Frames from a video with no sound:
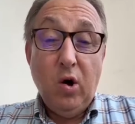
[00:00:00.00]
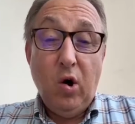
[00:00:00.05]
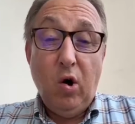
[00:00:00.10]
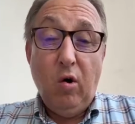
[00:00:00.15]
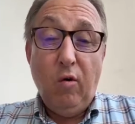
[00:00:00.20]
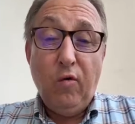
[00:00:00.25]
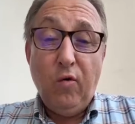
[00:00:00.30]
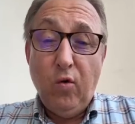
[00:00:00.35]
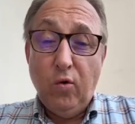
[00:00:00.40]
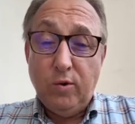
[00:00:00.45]

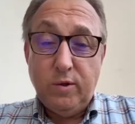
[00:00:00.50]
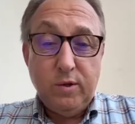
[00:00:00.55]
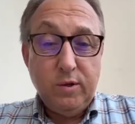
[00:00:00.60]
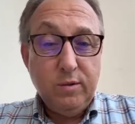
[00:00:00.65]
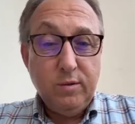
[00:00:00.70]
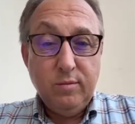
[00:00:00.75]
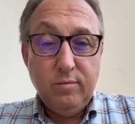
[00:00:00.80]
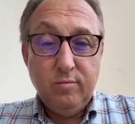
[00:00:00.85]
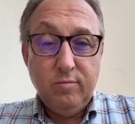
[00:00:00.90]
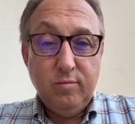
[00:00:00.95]
Of course,
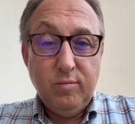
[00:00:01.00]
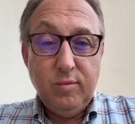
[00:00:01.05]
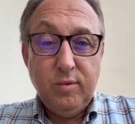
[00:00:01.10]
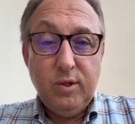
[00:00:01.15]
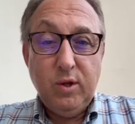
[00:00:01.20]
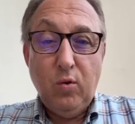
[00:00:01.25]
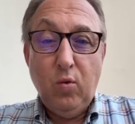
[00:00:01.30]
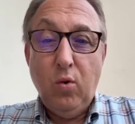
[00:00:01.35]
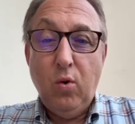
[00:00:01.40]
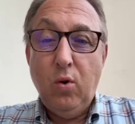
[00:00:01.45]

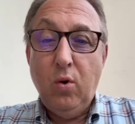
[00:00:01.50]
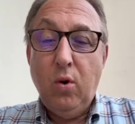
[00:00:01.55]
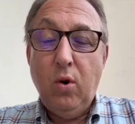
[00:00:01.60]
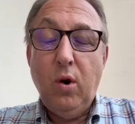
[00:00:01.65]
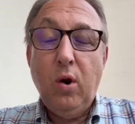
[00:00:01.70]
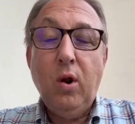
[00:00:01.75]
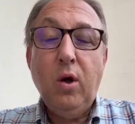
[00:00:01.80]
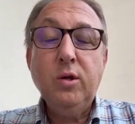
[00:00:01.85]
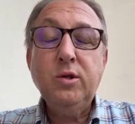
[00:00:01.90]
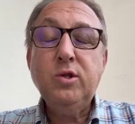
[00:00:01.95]
there were
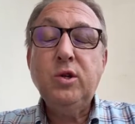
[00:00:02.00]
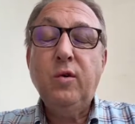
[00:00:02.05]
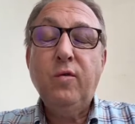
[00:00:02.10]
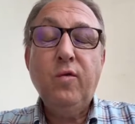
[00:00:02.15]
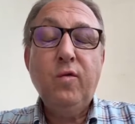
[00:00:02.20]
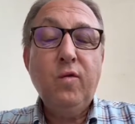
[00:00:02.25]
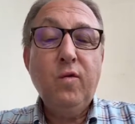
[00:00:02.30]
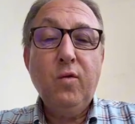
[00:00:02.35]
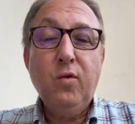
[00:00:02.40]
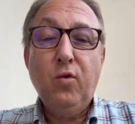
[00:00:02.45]
lots of
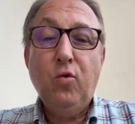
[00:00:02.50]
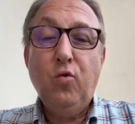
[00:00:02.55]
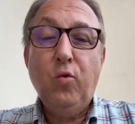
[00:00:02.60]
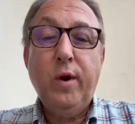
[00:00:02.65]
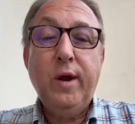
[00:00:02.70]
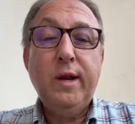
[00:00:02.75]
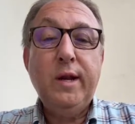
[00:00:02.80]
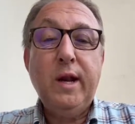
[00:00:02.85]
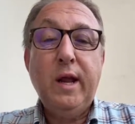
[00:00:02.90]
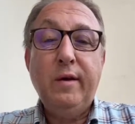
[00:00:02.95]

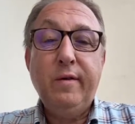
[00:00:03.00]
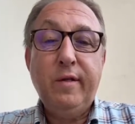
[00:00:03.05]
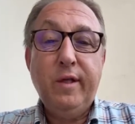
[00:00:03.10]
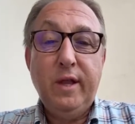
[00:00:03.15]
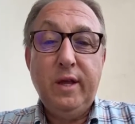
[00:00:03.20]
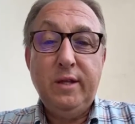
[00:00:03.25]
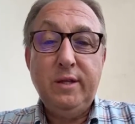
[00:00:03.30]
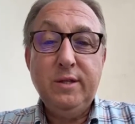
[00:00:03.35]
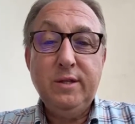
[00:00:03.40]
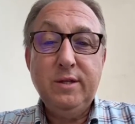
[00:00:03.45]
great
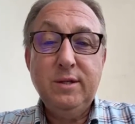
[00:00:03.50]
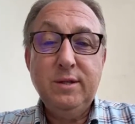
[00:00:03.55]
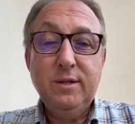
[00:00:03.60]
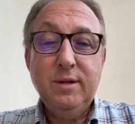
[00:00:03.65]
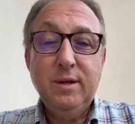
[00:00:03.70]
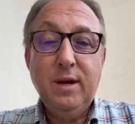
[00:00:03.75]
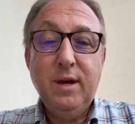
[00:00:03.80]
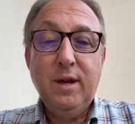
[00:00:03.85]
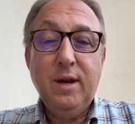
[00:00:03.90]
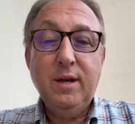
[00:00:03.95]
athletes,
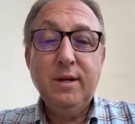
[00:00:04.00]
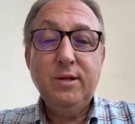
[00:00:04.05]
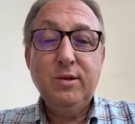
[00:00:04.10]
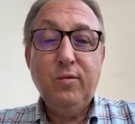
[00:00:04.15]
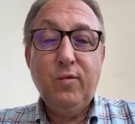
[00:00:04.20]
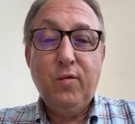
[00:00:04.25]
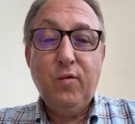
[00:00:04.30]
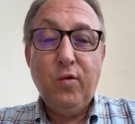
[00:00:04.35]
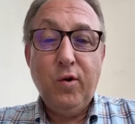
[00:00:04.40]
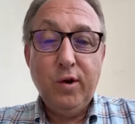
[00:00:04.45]
and as a
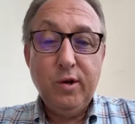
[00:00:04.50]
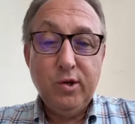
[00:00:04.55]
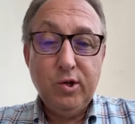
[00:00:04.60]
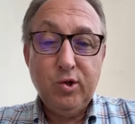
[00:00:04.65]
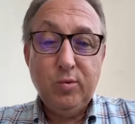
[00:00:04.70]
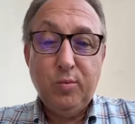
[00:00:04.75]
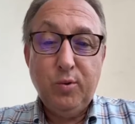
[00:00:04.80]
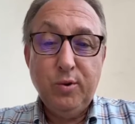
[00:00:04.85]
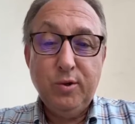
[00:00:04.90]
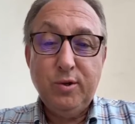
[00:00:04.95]

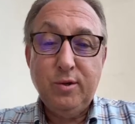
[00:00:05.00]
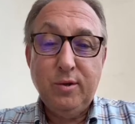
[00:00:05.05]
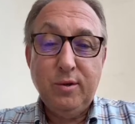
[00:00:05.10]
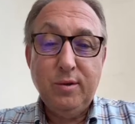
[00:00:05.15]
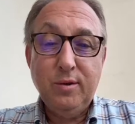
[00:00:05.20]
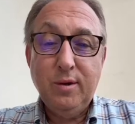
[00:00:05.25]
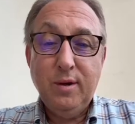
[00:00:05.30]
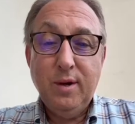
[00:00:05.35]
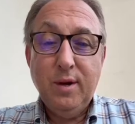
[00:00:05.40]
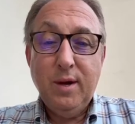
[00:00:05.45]
French
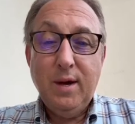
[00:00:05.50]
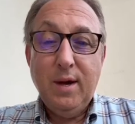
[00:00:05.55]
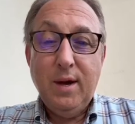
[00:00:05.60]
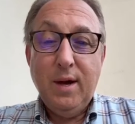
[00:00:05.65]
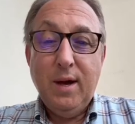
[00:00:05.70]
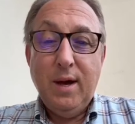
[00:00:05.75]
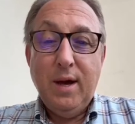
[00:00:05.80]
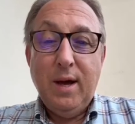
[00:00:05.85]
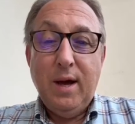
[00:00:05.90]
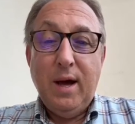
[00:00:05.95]
person,
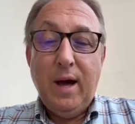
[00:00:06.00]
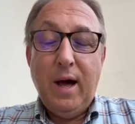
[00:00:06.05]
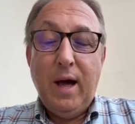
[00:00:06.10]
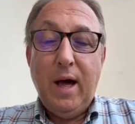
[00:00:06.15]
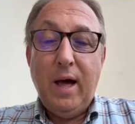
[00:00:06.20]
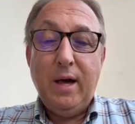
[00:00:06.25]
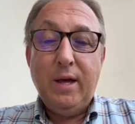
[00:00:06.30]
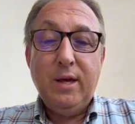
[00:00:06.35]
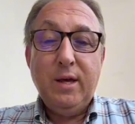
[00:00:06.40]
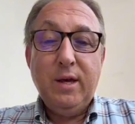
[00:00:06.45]

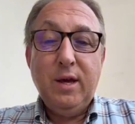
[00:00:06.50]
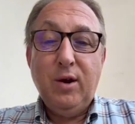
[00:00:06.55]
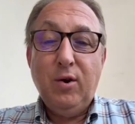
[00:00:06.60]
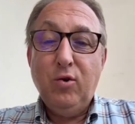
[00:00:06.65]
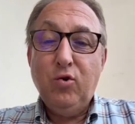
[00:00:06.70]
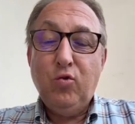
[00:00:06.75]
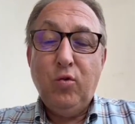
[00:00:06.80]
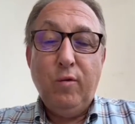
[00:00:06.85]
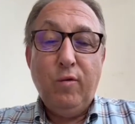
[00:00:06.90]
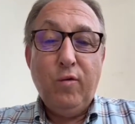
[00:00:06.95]
I
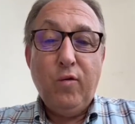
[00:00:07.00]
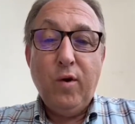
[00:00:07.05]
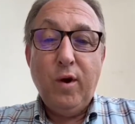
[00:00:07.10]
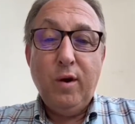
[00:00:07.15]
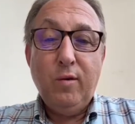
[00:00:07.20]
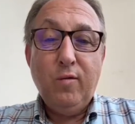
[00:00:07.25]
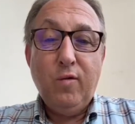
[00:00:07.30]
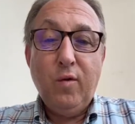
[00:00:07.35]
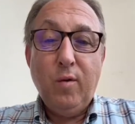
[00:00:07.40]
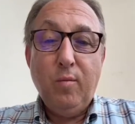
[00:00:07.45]
cannot
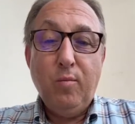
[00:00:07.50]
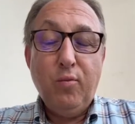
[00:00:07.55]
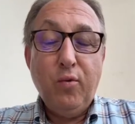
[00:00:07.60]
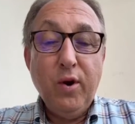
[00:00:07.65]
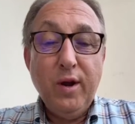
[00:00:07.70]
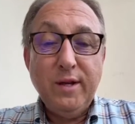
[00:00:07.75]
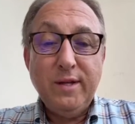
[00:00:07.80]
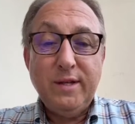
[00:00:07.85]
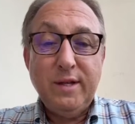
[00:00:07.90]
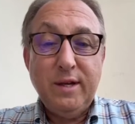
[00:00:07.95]
refrain from
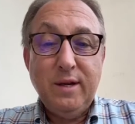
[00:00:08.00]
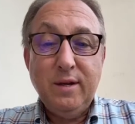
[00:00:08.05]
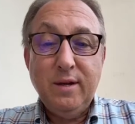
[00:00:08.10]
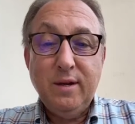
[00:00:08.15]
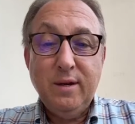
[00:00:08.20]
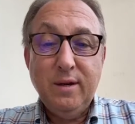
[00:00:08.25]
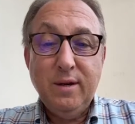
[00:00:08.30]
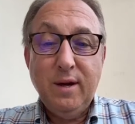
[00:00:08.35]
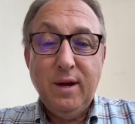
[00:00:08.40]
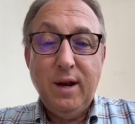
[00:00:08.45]
praising
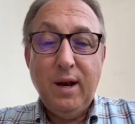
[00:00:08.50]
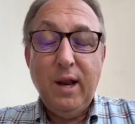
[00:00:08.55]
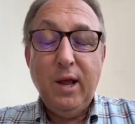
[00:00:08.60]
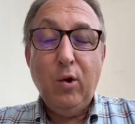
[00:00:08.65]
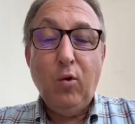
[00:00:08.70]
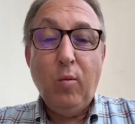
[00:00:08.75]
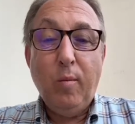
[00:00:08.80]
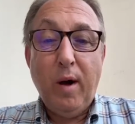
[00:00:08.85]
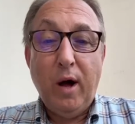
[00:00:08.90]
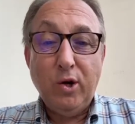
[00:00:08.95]

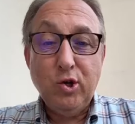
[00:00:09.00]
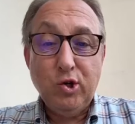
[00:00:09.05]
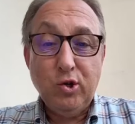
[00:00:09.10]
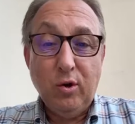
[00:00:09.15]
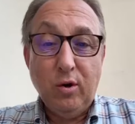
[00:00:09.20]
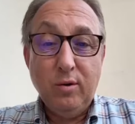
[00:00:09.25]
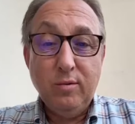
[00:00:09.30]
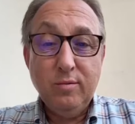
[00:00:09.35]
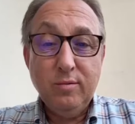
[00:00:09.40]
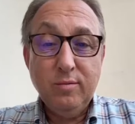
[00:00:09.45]
Léon
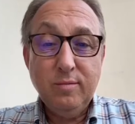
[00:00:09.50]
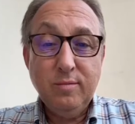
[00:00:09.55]
Marchand,